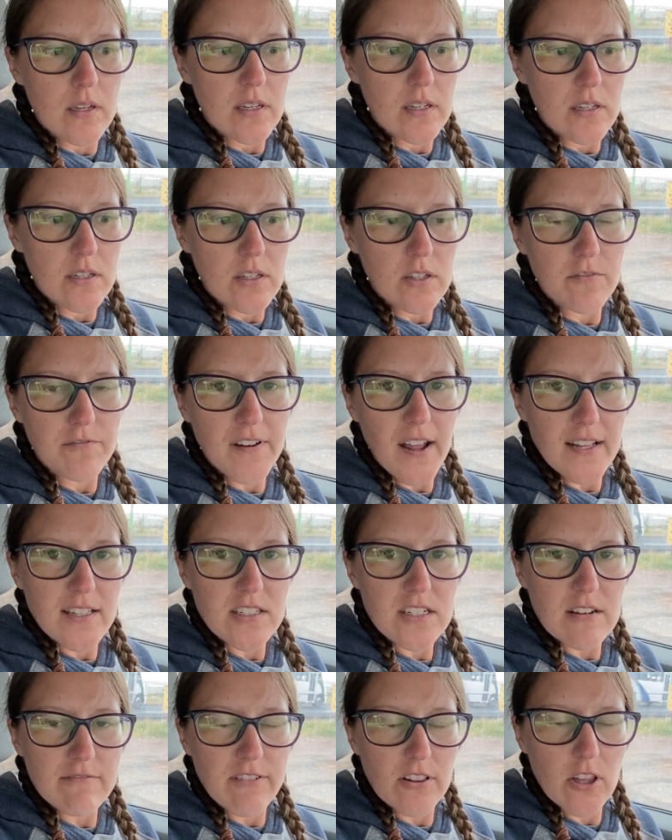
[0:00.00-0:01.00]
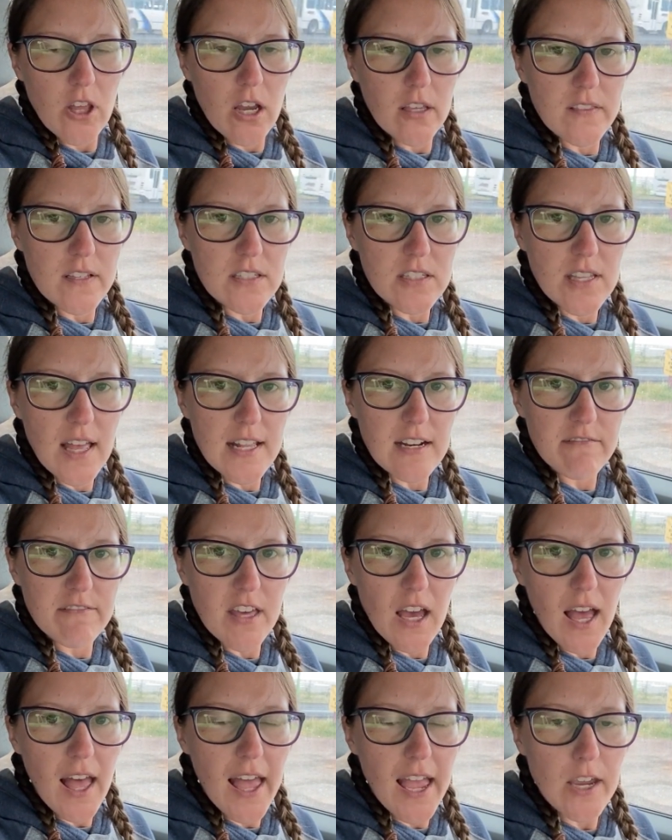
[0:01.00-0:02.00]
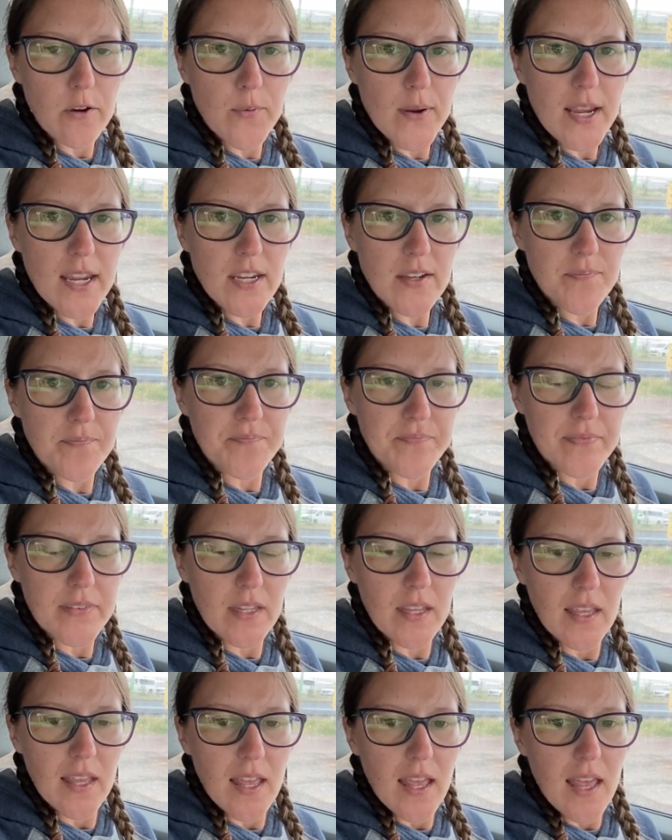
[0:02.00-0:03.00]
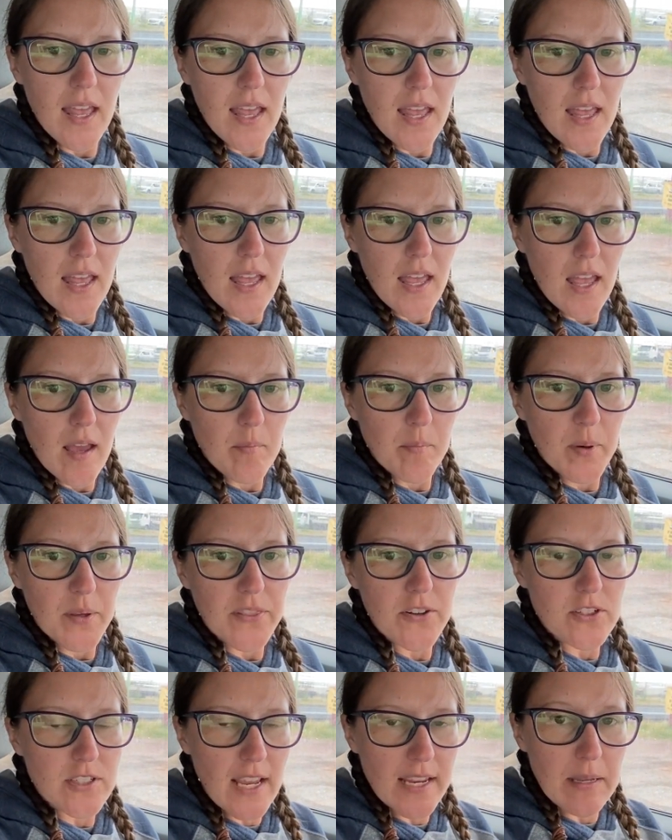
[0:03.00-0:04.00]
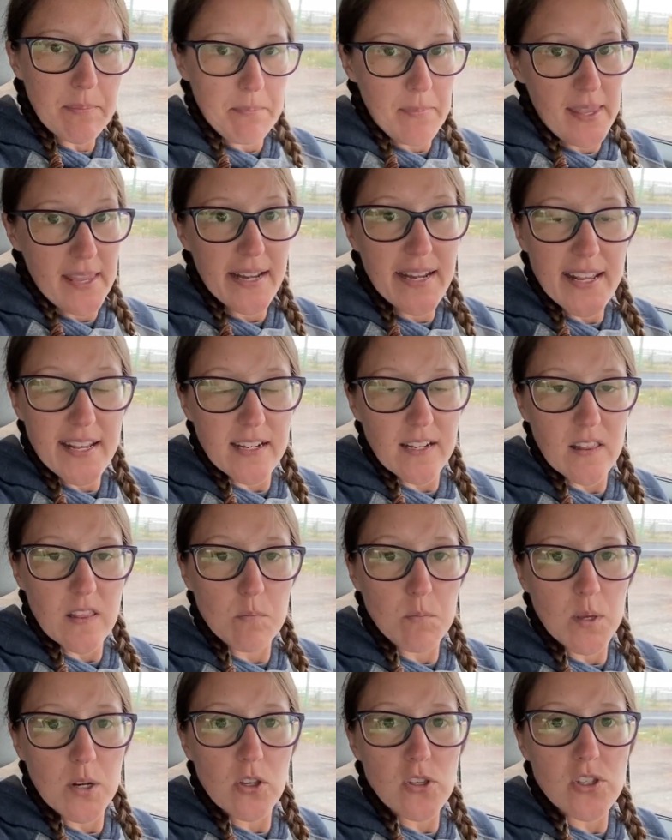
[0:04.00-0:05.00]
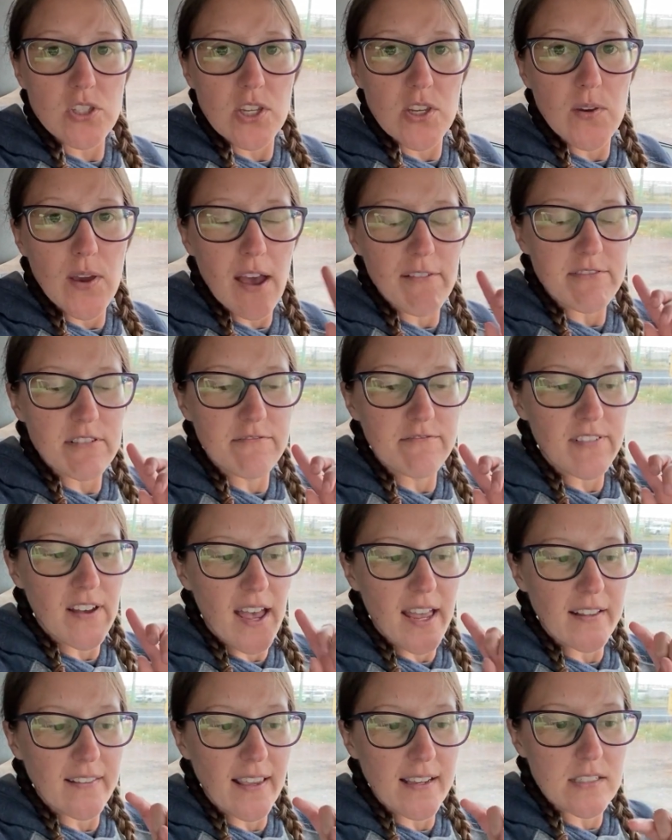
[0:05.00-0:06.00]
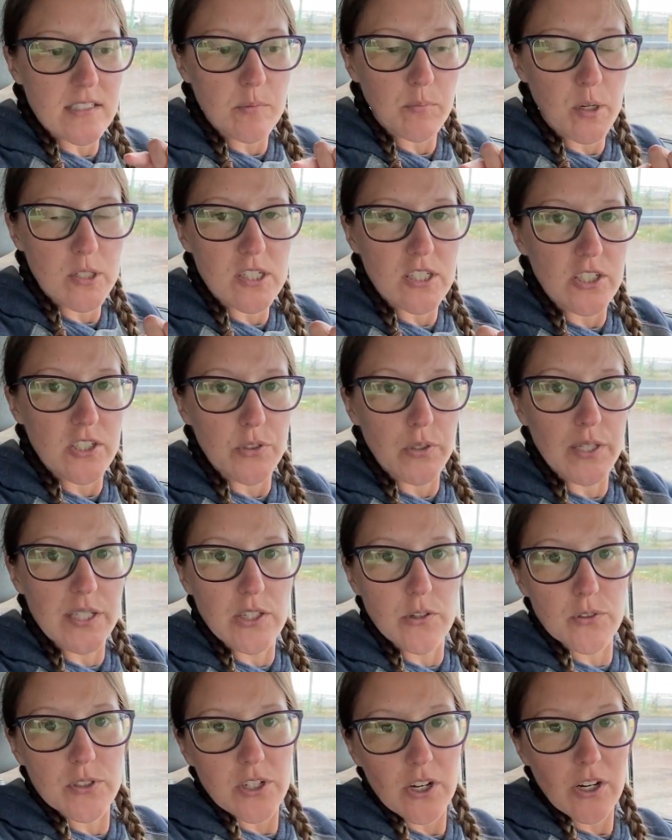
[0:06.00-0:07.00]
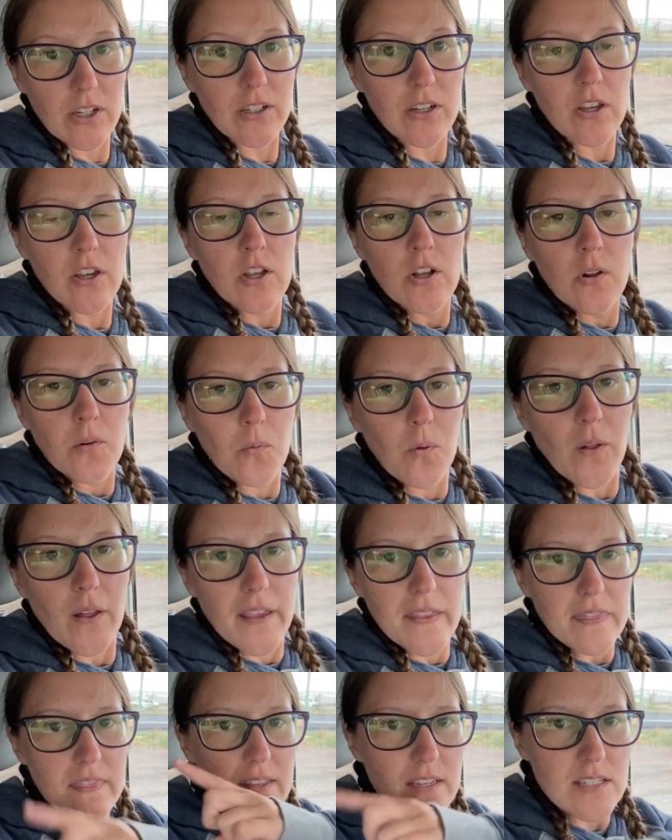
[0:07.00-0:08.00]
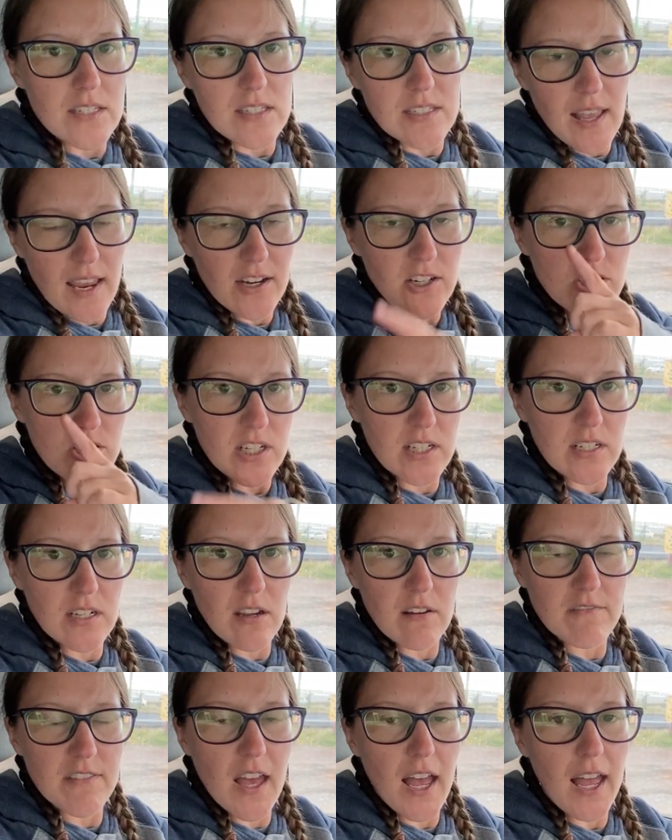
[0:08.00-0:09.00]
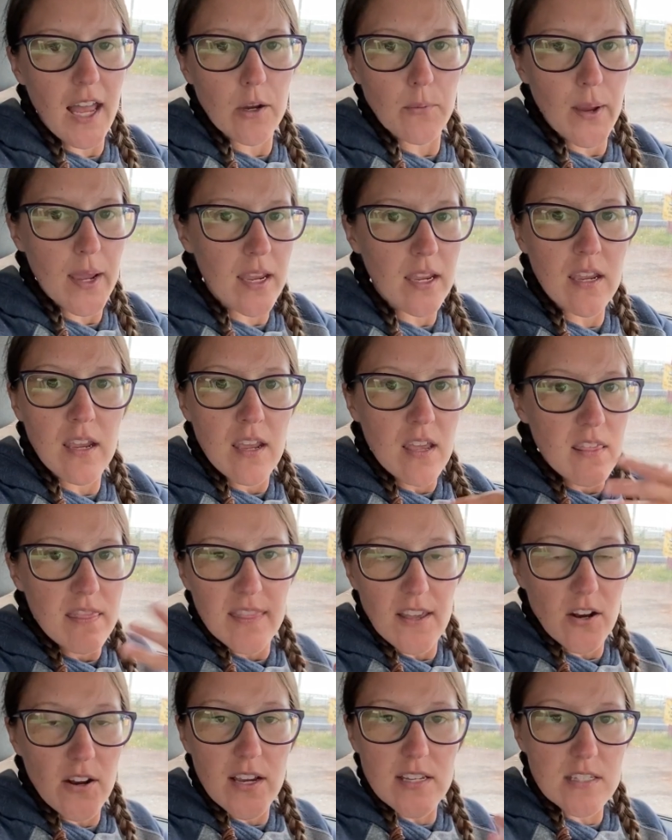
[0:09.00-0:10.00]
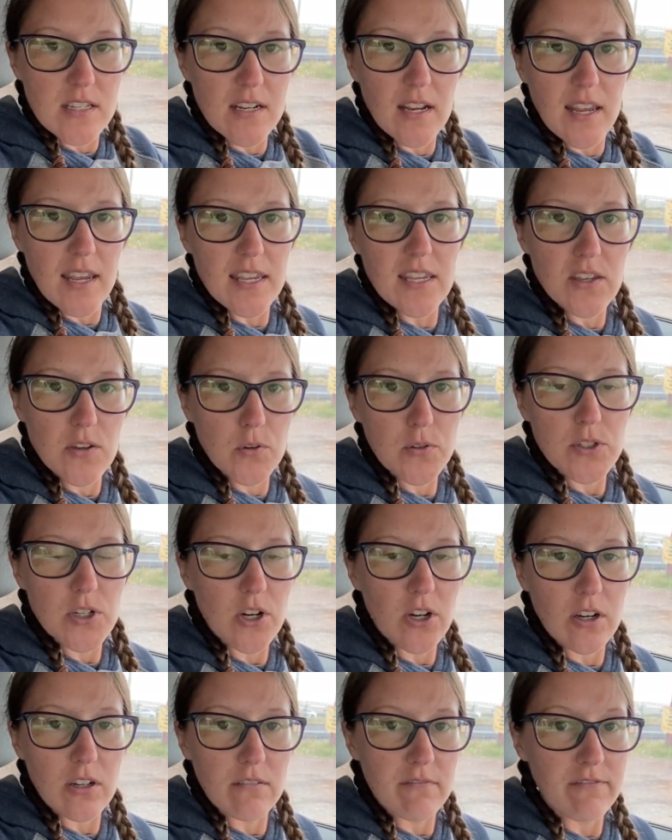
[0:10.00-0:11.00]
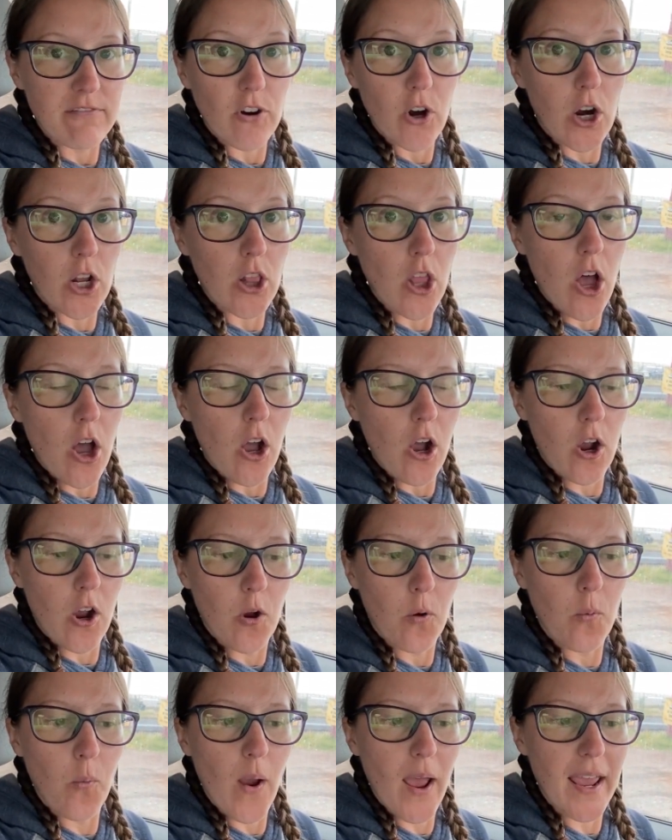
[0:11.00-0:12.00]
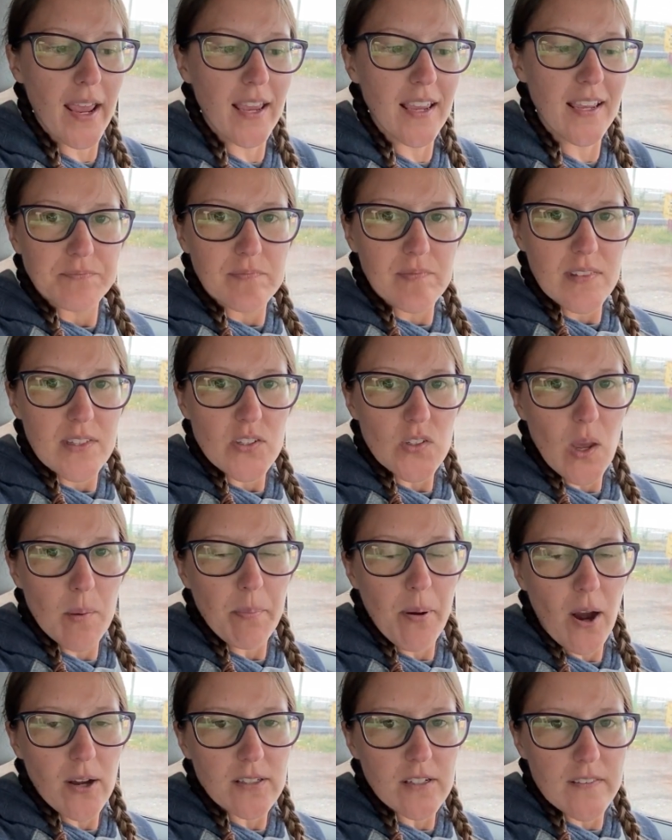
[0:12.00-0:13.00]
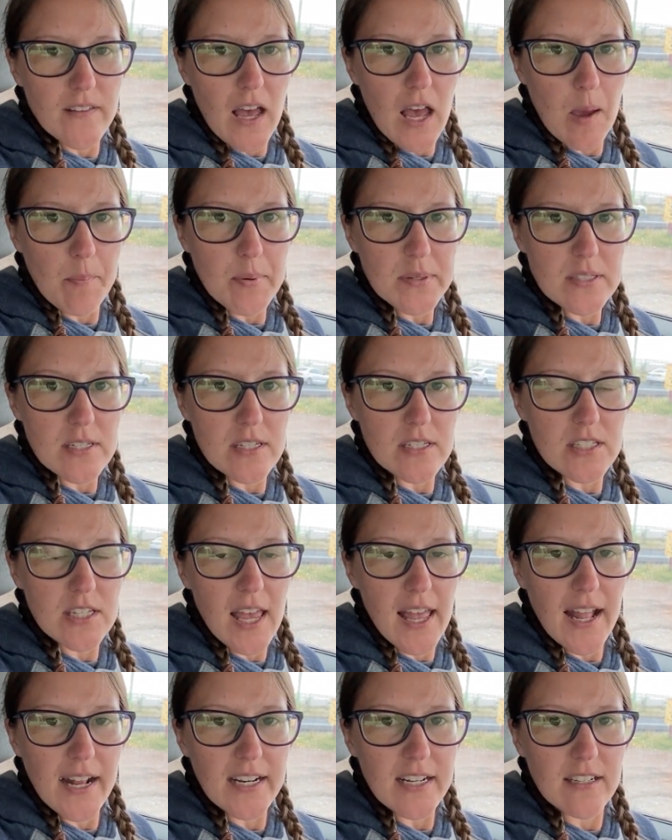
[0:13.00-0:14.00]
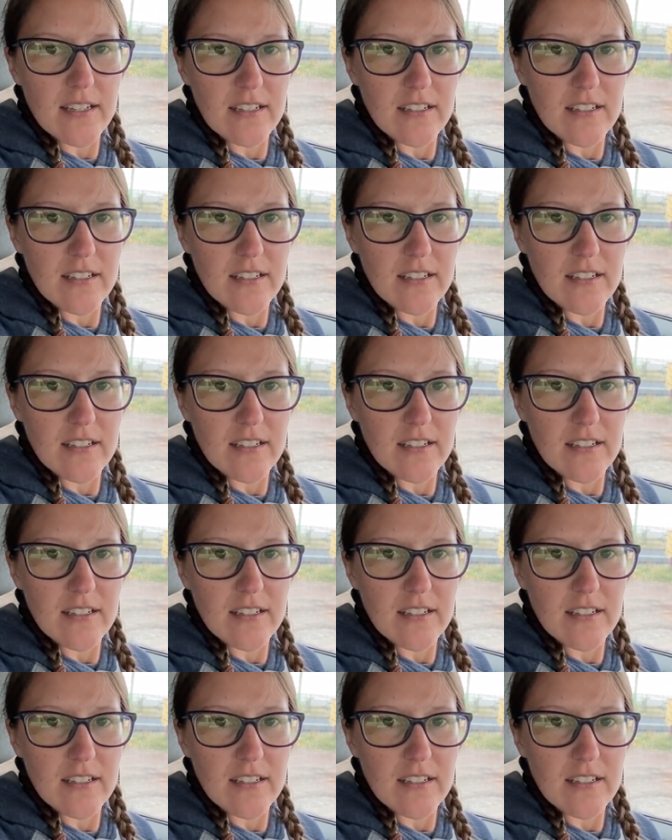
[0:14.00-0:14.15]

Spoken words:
you find stuff along the side of the highway, but there's like a median in the middle, so you have to find like somewhere to do a U-turn. Well, in this section of the highway, there isn't a U-turn for a long way. So I parked on the opposite side